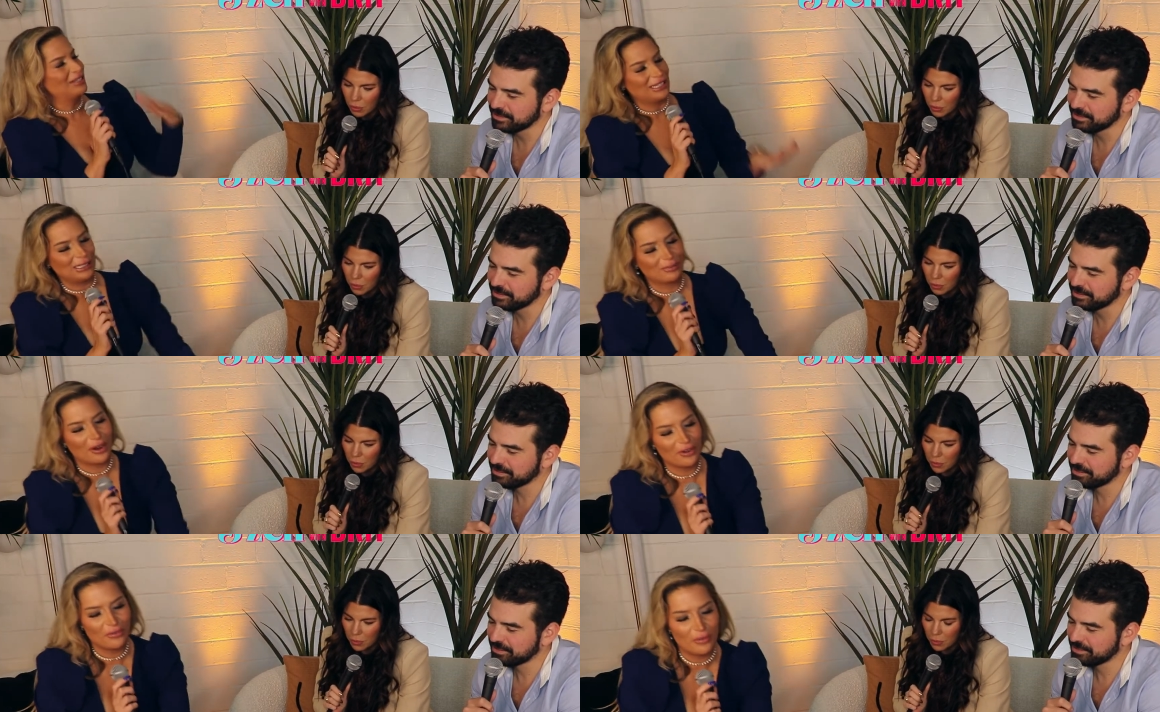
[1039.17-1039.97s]
Speaker 1: with this
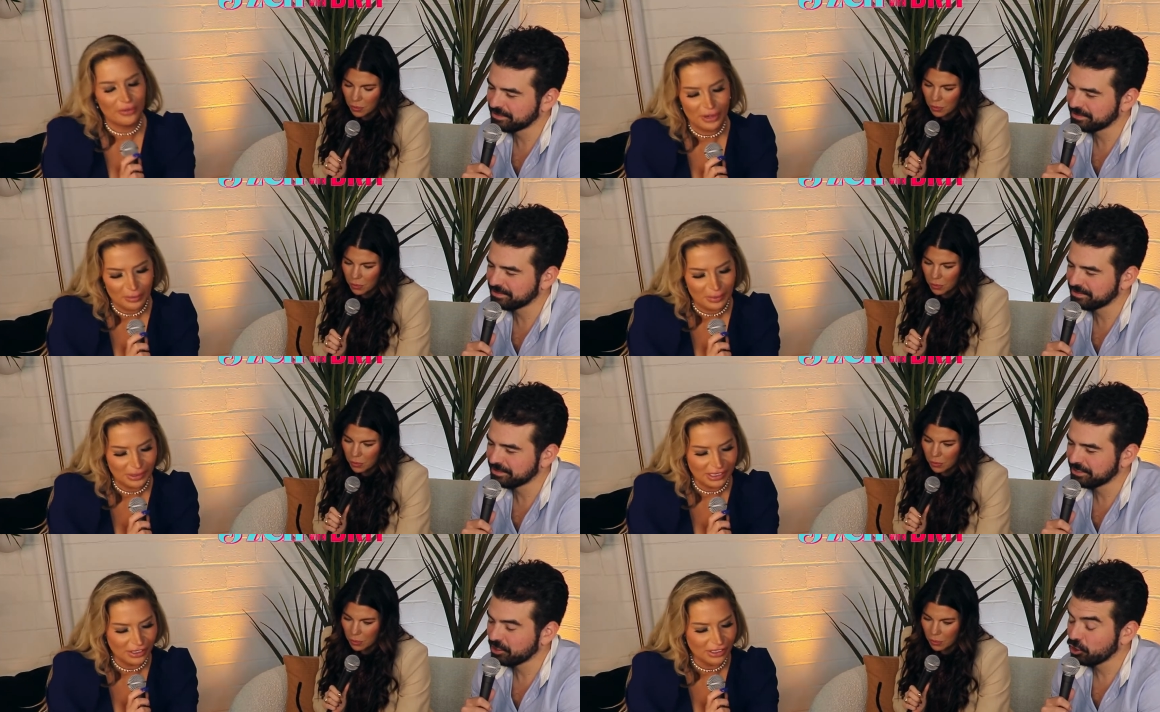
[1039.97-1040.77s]
part of what we've already
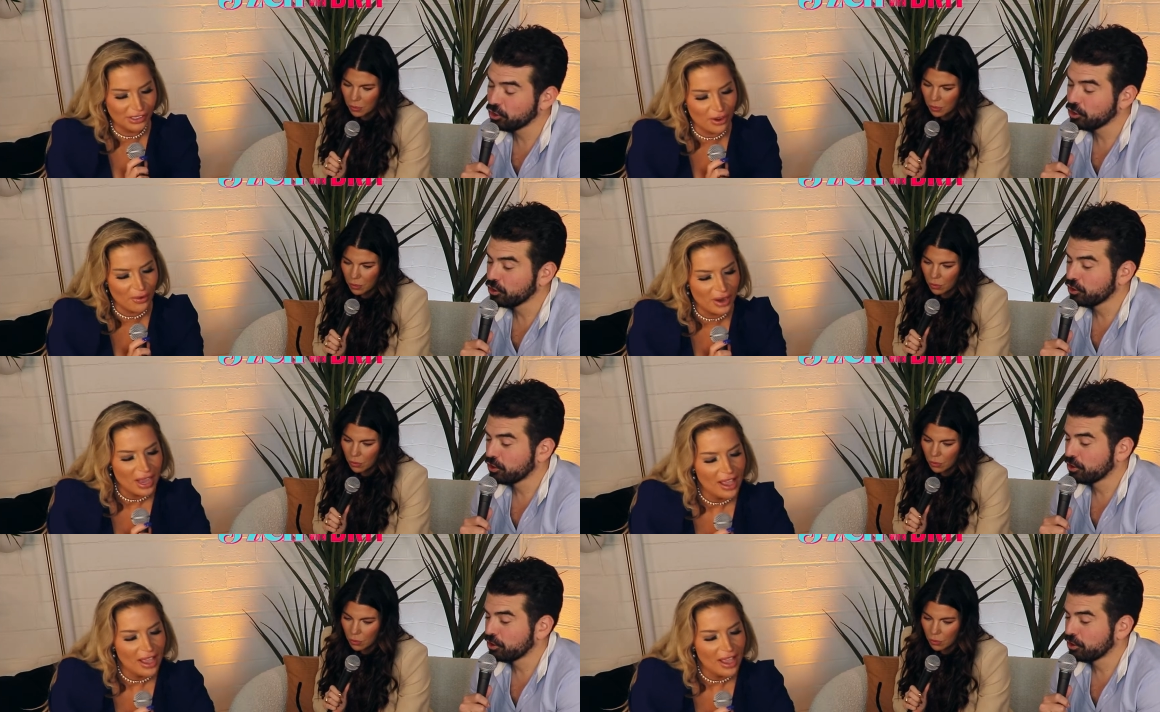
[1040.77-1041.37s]
pulled here. So